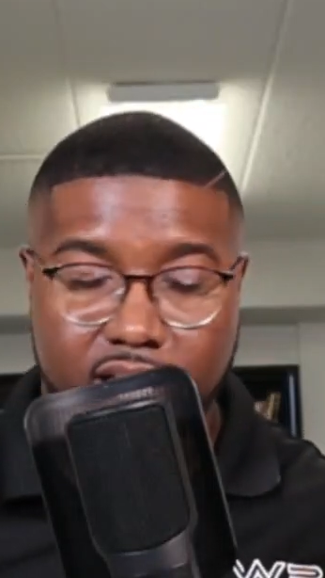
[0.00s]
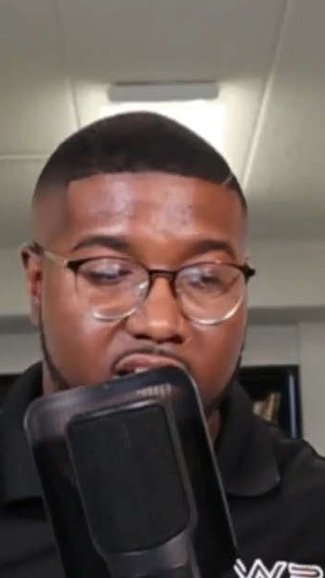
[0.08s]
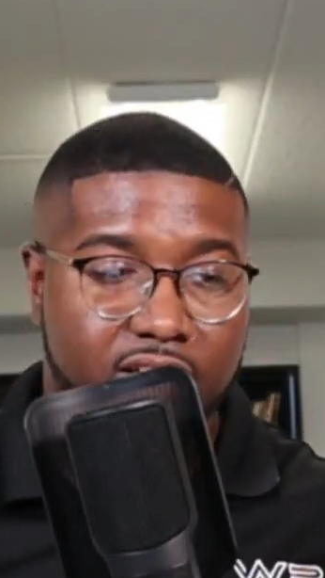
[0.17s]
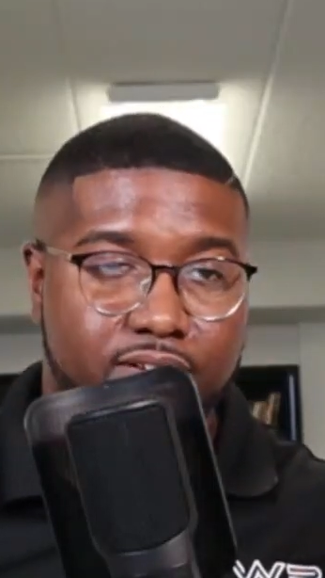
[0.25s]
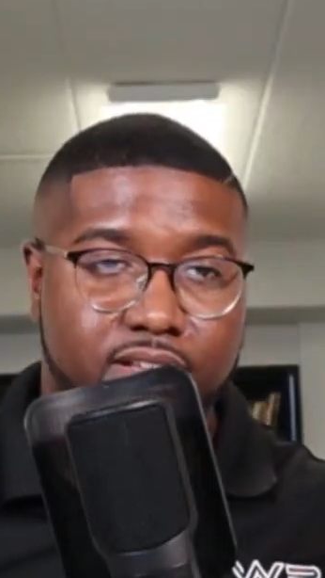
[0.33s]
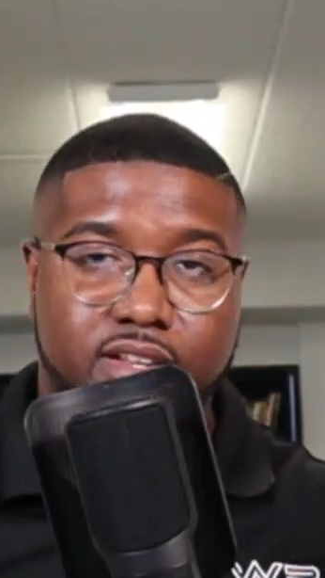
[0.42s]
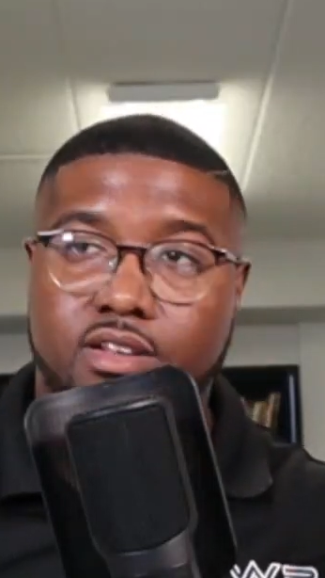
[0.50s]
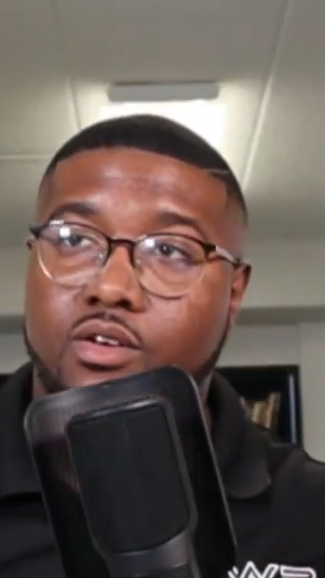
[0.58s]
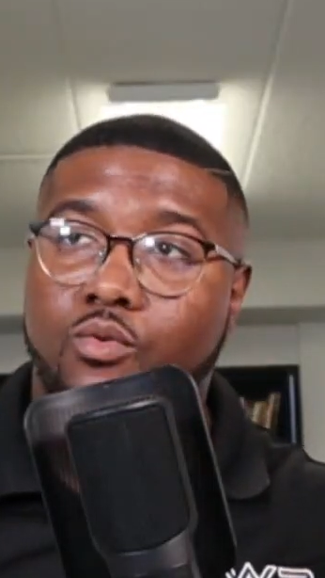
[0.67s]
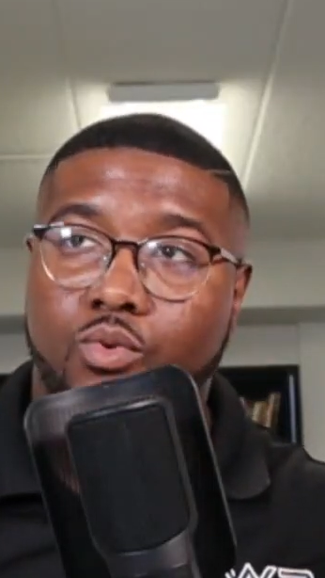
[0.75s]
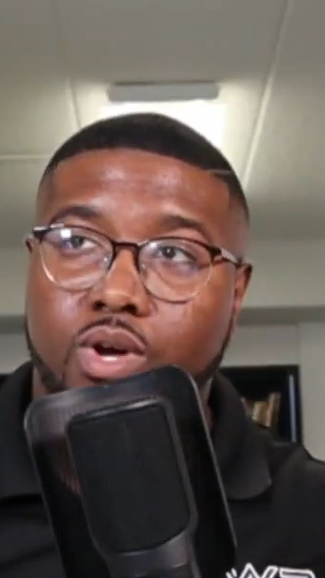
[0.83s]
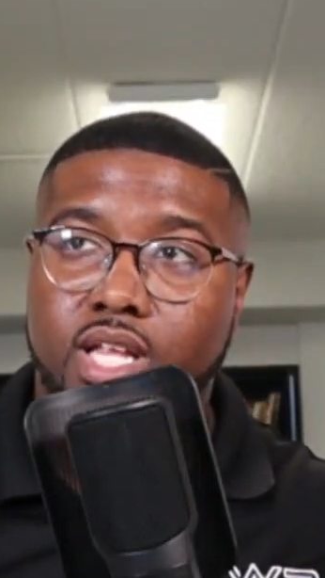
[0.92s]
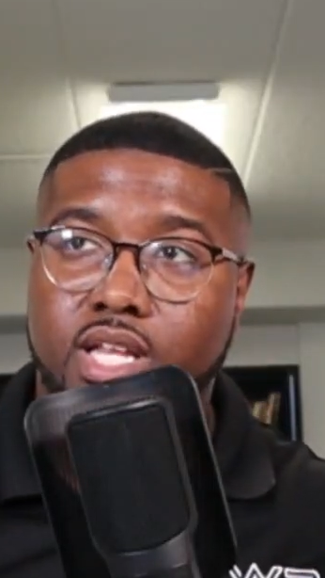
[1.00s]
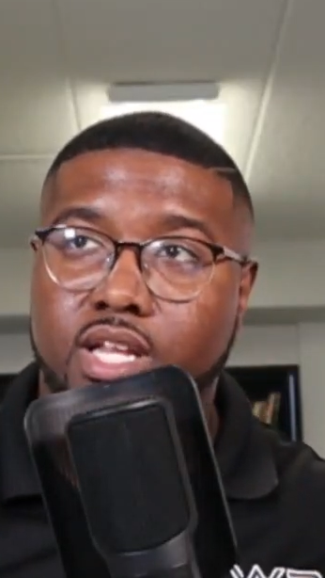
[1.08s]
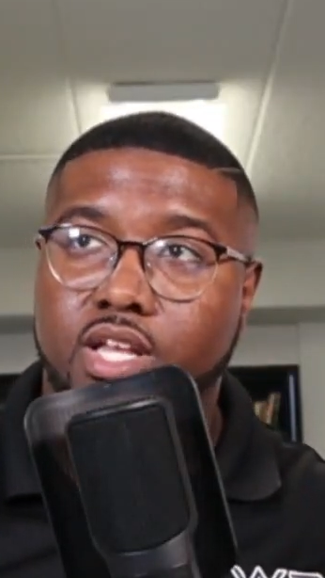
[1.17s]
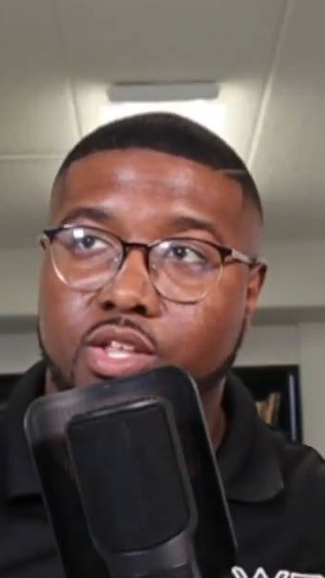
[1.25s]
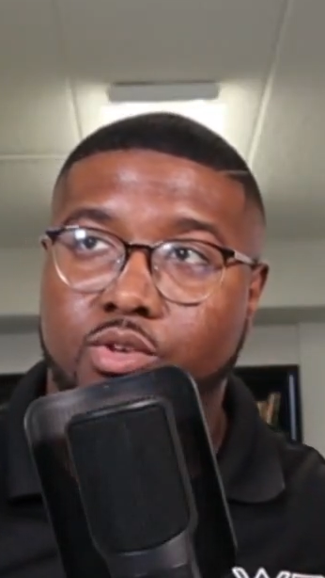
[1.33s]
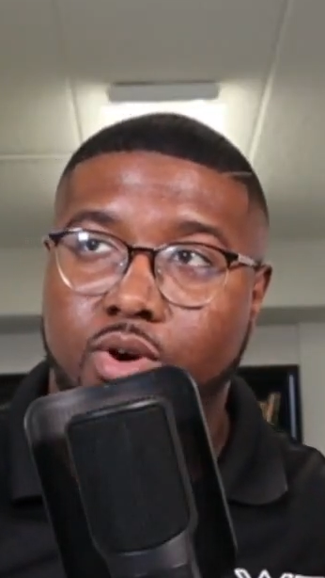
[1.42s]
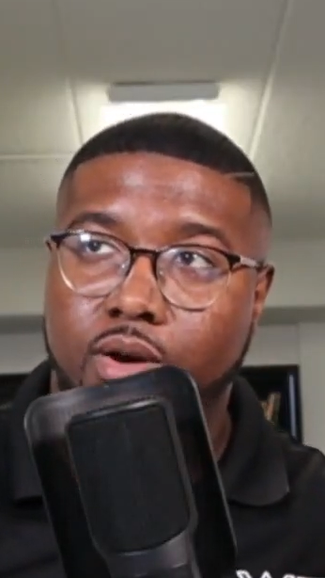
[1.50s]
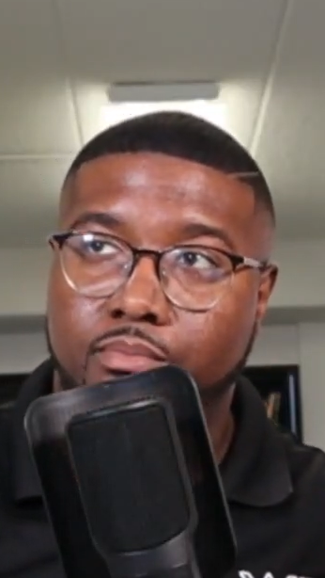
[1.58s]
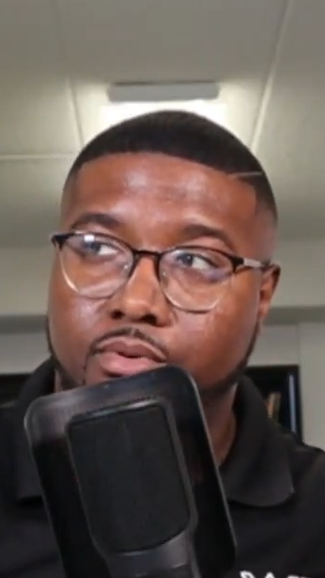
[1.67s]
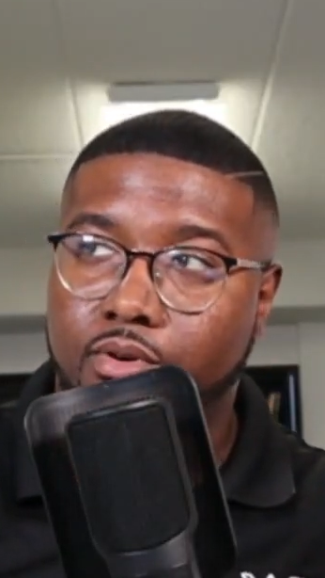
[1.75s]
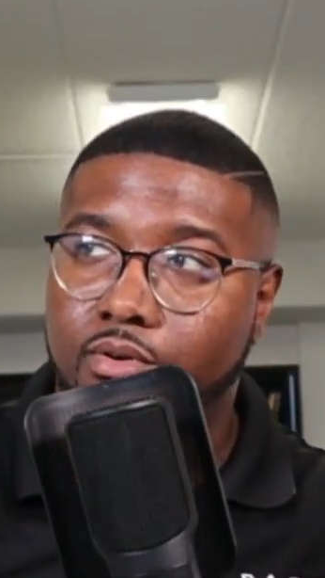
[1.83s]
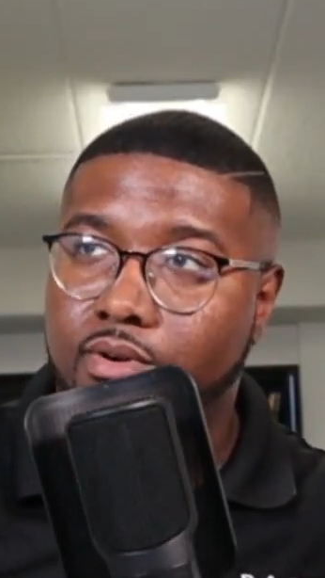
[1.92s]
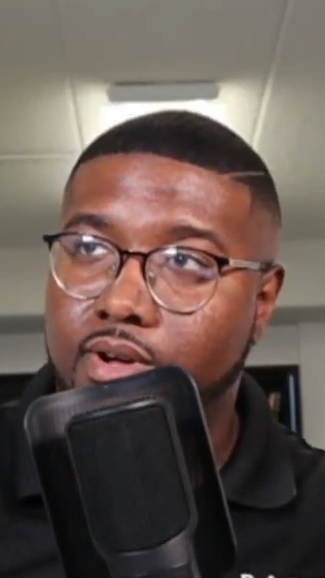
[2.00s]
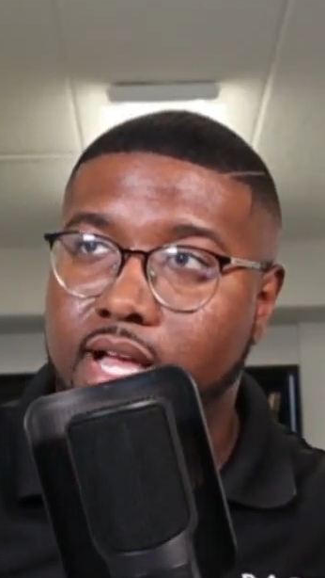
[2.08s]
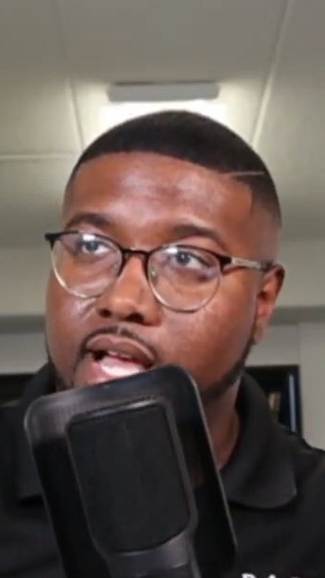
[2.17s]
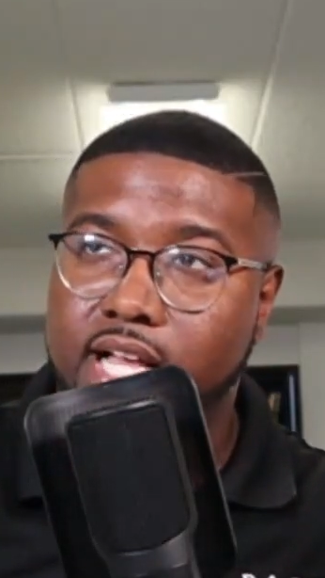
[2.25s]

even when you are broke.